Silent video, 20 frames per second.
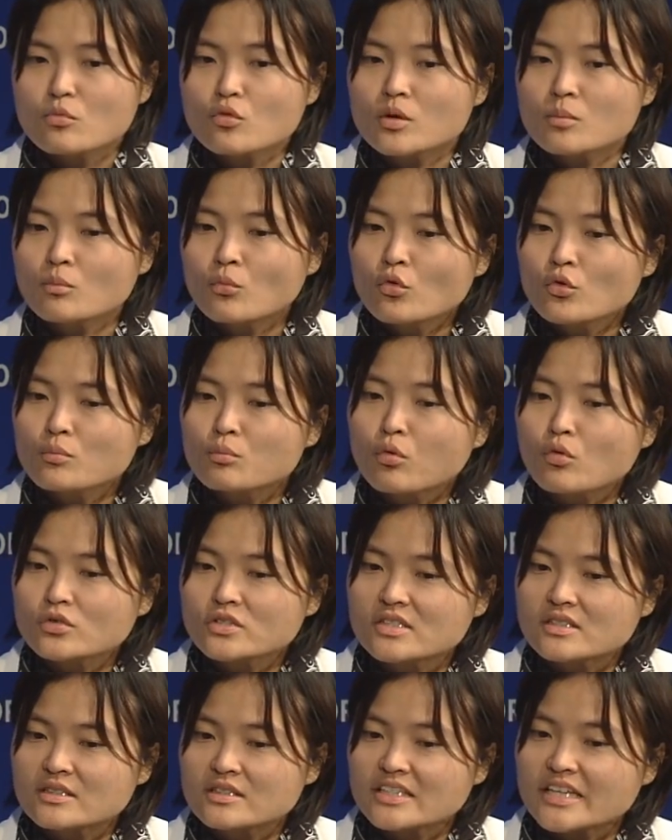More
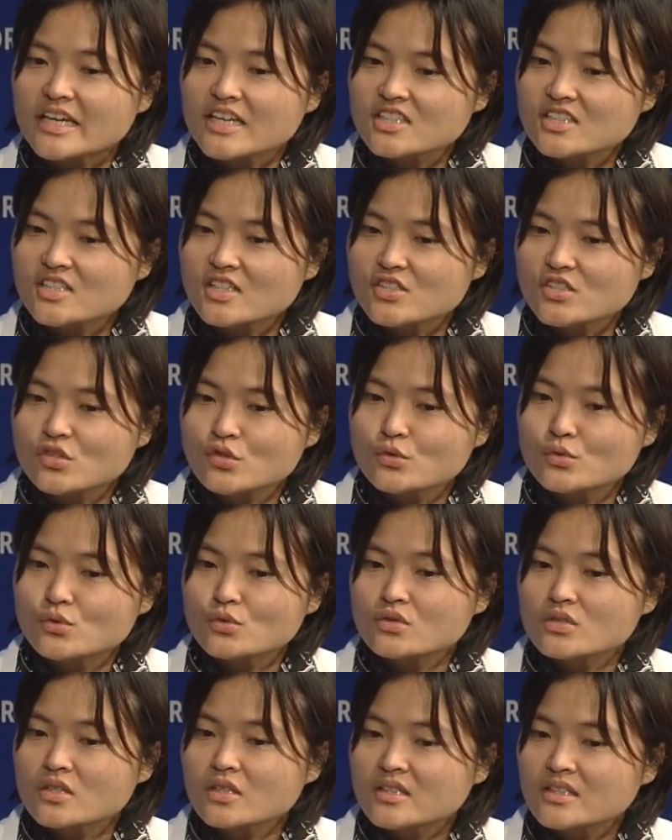importantly, access
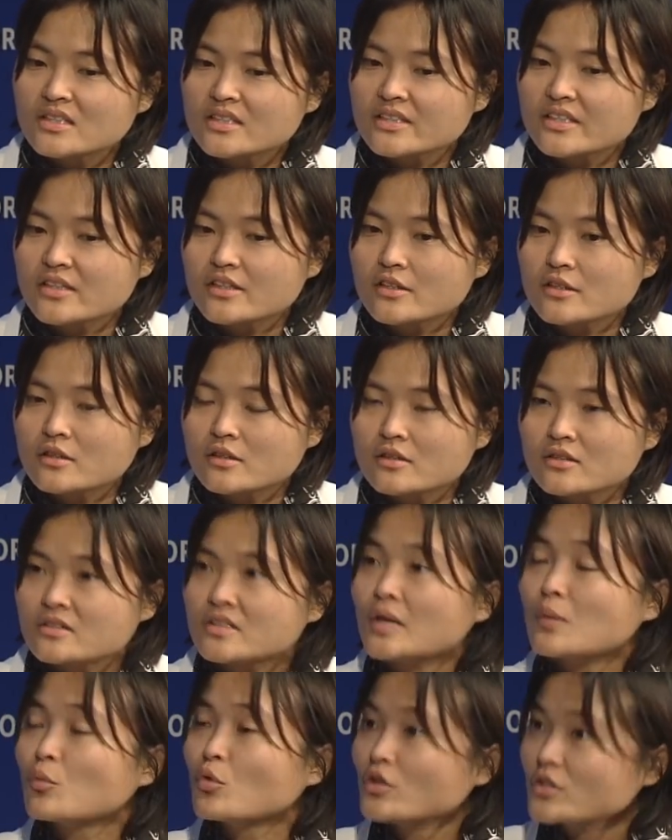to their
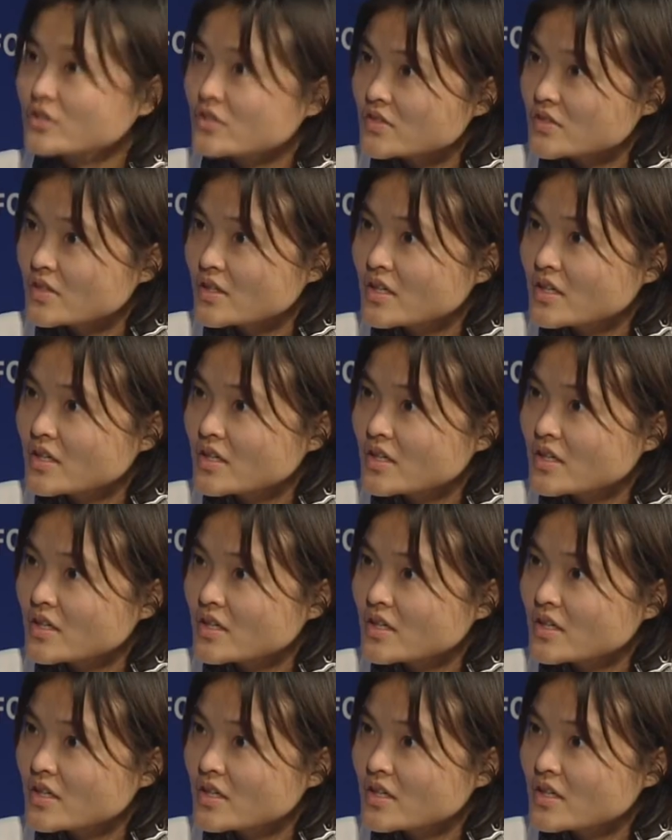networks,